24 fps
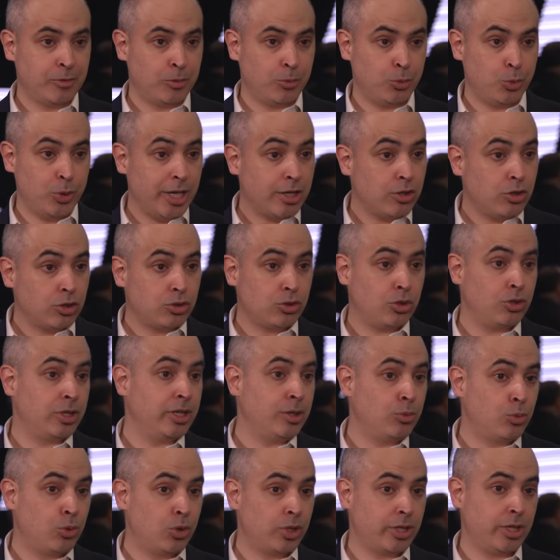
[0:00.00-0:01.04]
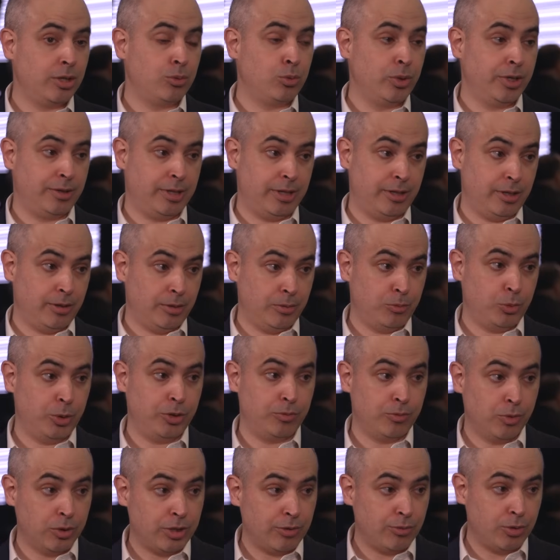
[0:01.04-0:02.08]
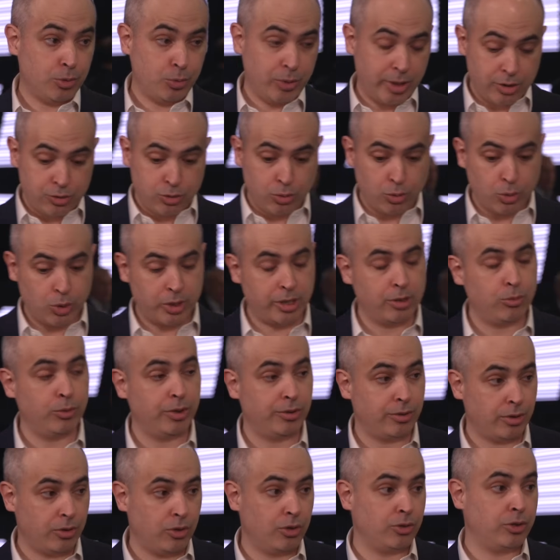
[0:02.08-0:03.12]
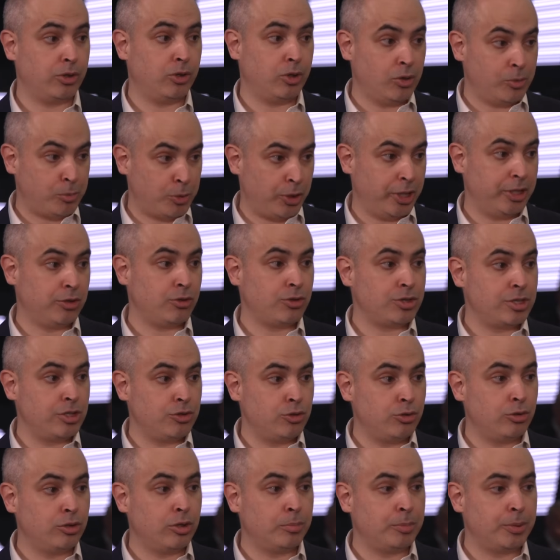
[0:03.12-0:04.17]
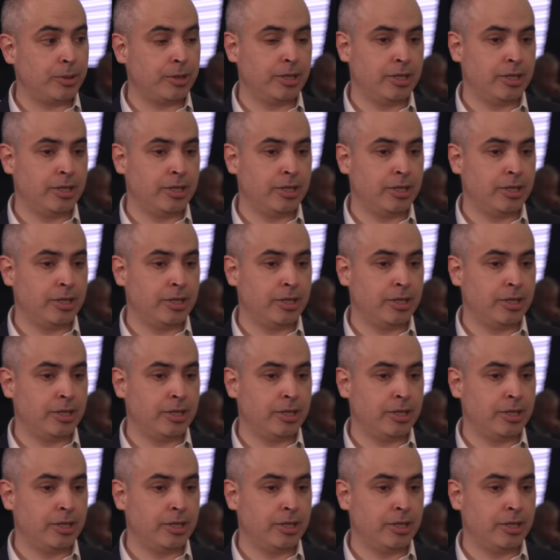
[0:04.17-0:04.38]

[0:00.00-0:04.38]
We are not only working with, uh, with Vodafone, we're also working with other operators in Europe.